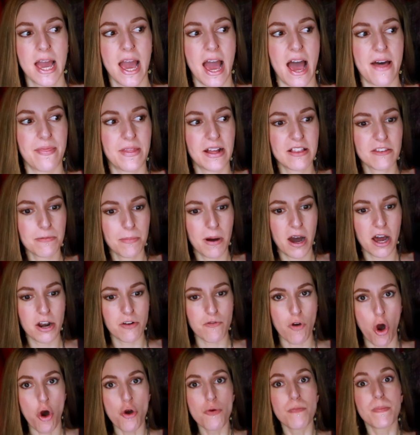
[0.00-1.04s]
And that's part of
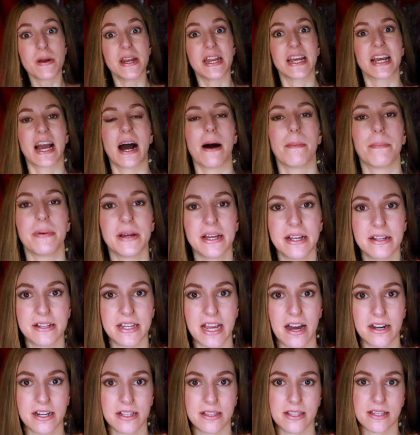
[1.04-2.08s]
opening up
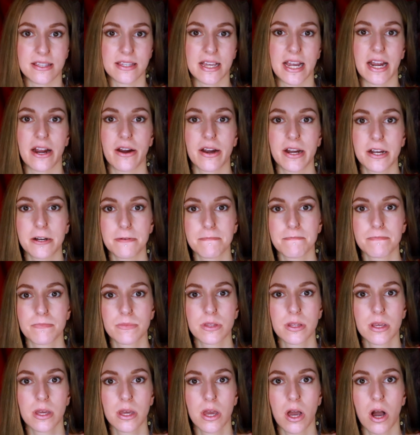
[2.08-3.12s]
down in this area.
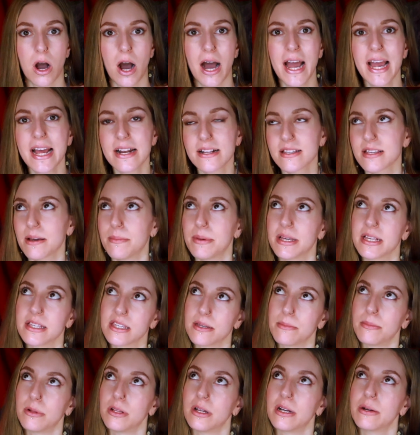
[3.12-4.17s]
I had something
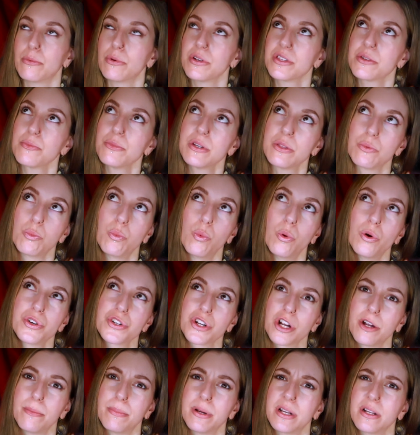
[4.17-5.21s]
similar. It wasn't with
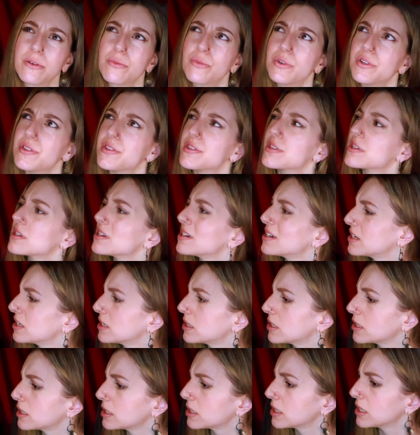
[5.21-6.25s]
wardrobe, but it was...
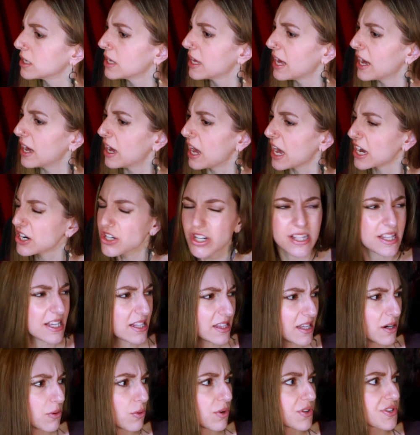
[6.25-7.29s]
Actually, I
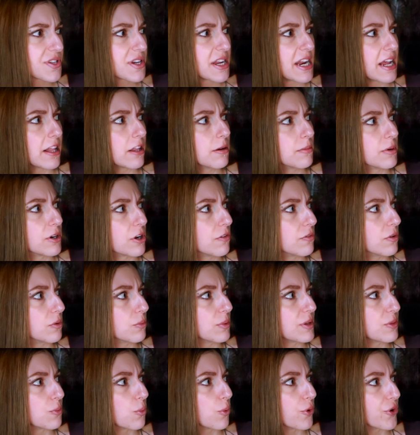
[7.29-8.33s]
think there was an element of it
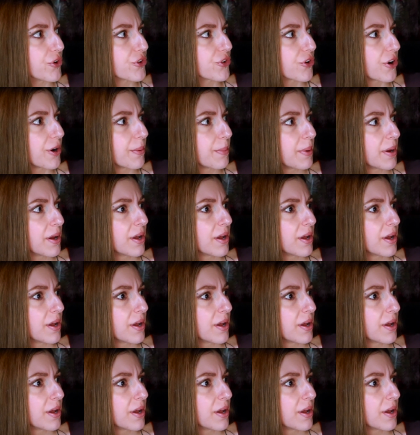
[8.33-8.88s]
with wardrobe